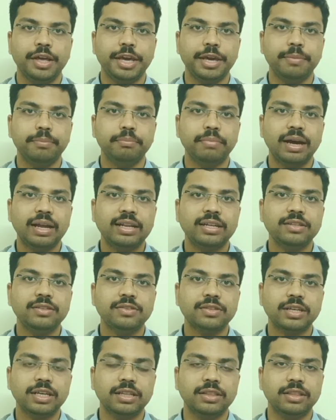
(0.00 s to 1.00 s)

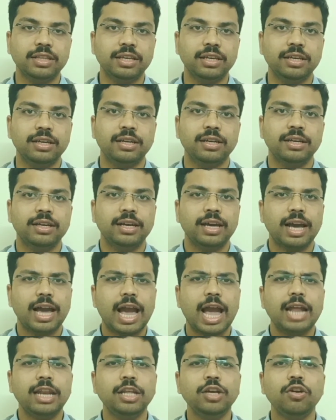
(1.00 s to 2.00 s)
imbalance in the
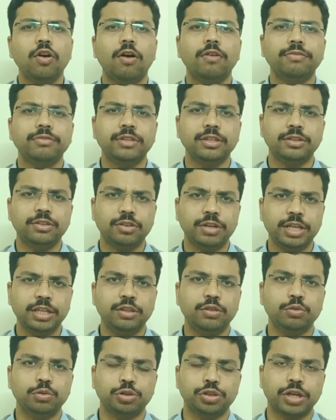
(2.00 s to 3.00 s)
any of the three
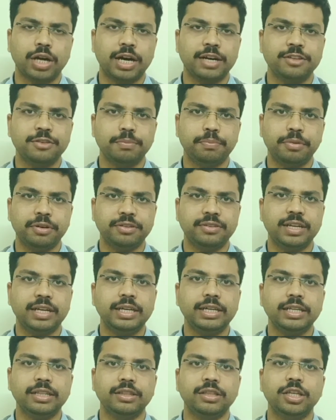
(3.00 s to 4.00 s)
doshas
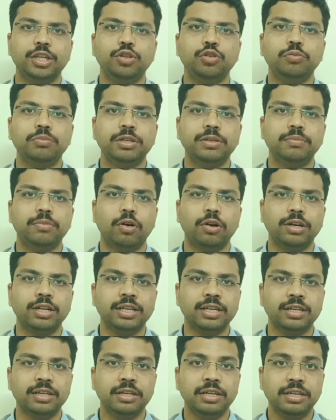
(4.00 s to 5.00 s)
present in the human
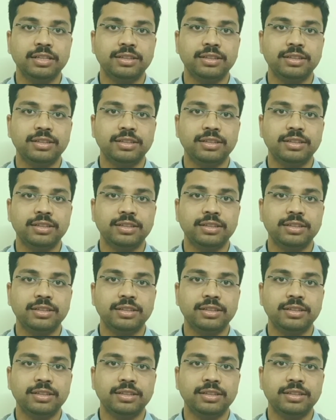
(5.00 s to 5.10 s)
body